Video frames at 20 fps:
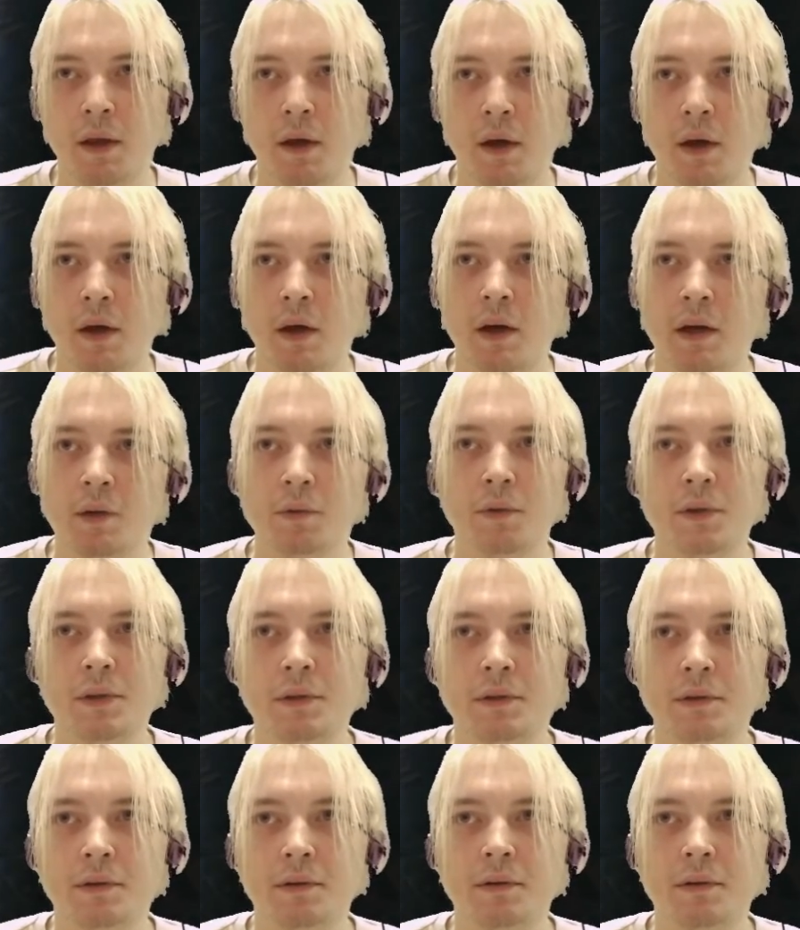
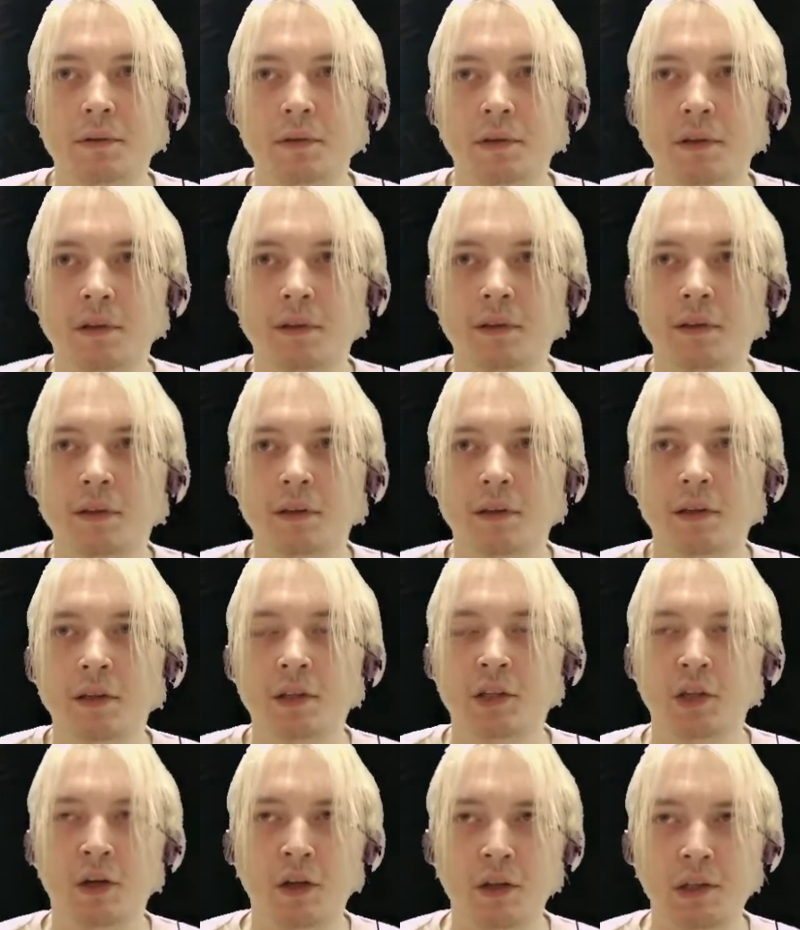it's
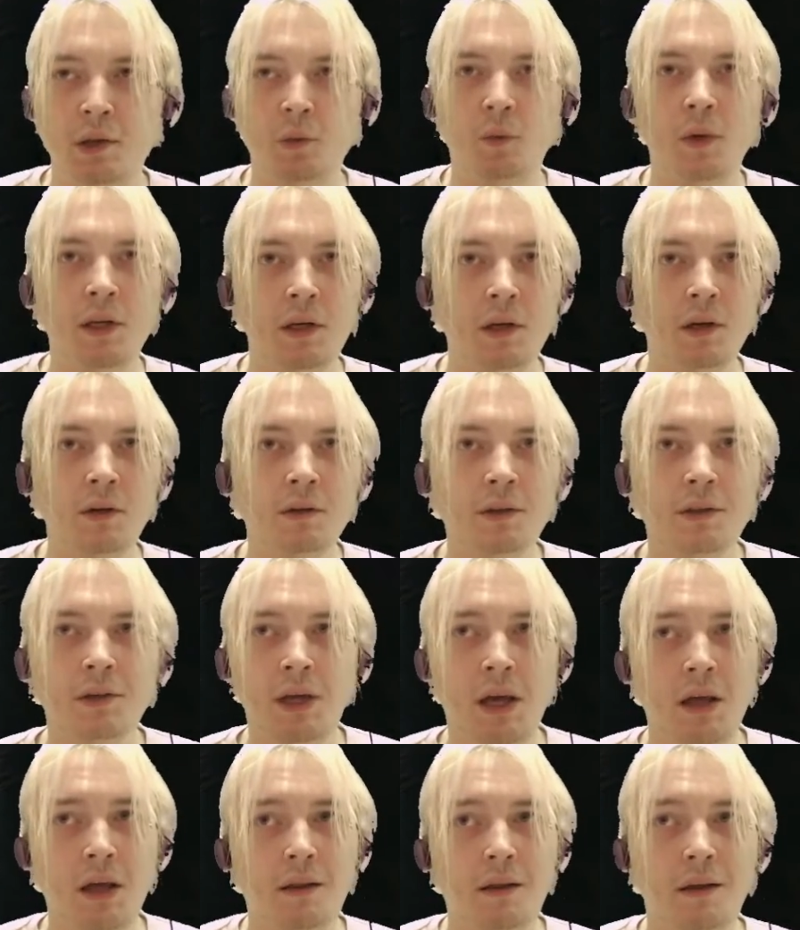all the windows
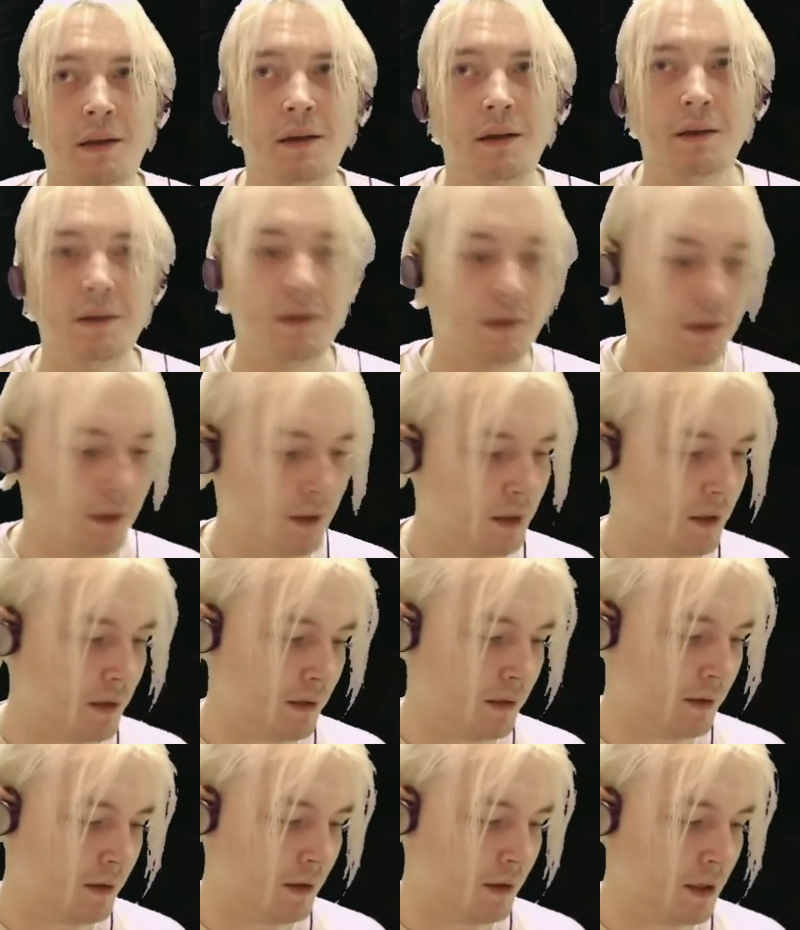together.
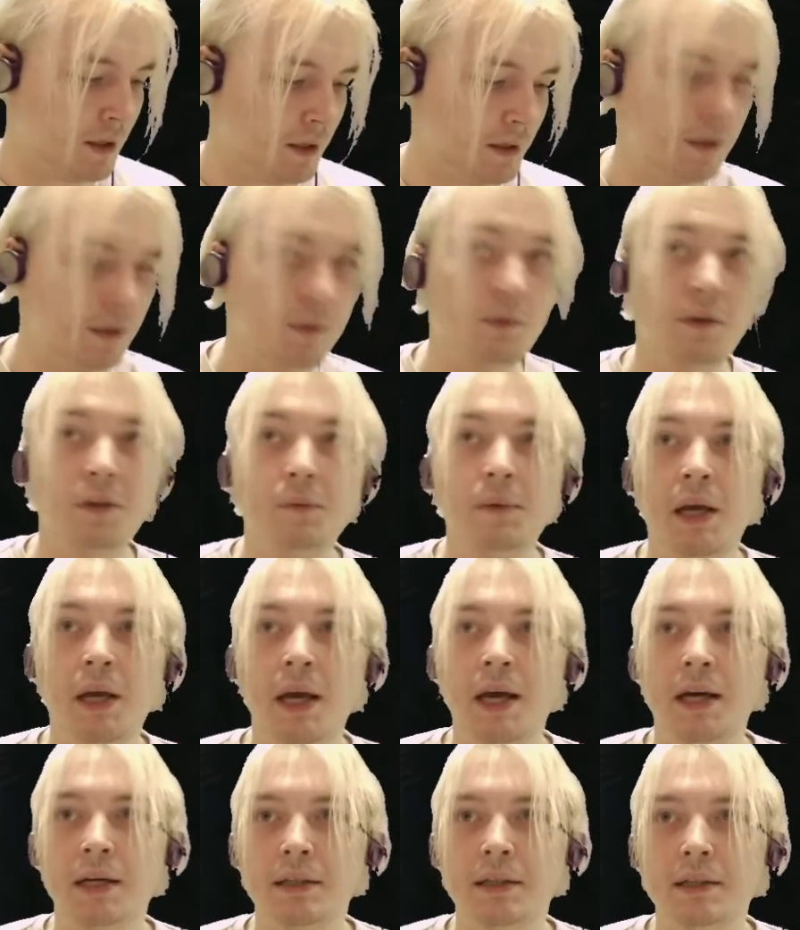Character will be
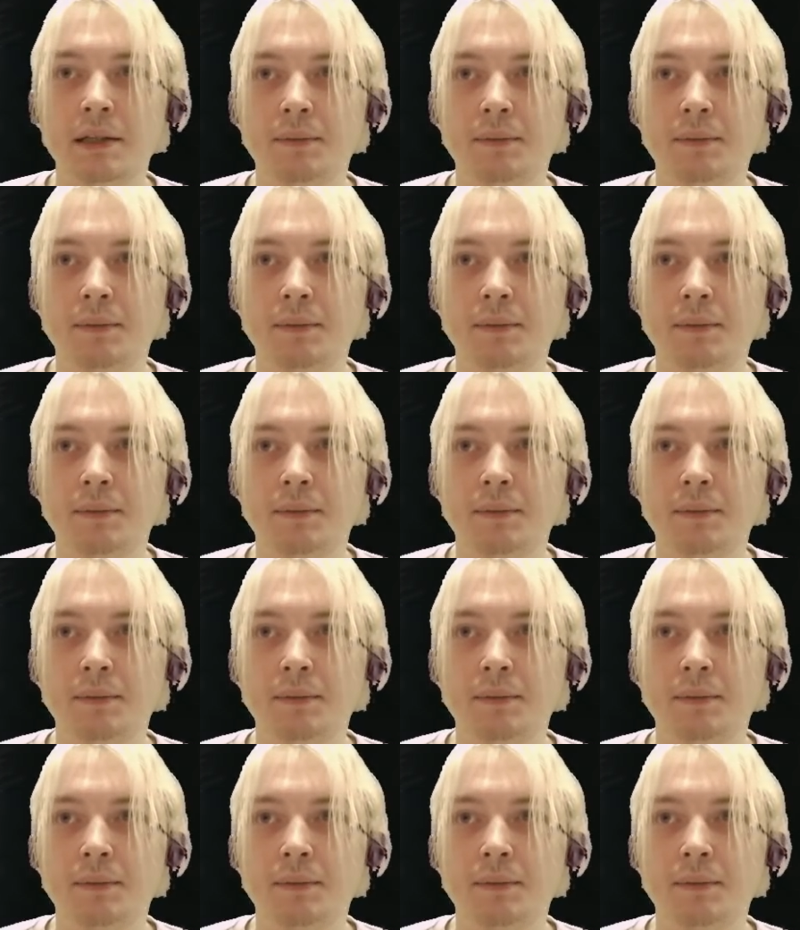X.